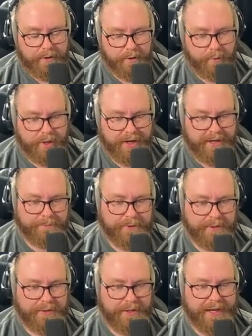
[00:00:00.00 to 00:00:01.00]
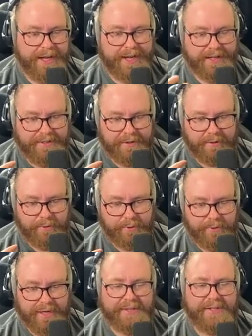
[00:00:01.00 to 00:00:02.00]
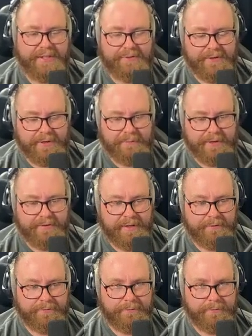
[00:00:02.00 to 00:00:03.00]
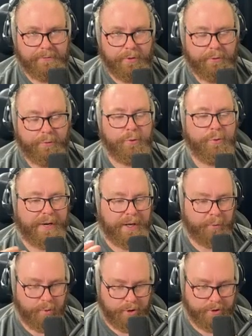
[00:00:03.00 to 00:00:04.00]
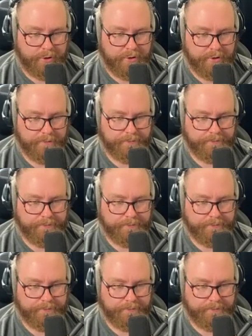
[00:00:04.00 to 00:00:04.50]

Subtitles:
what happened, I only identified myself through my work.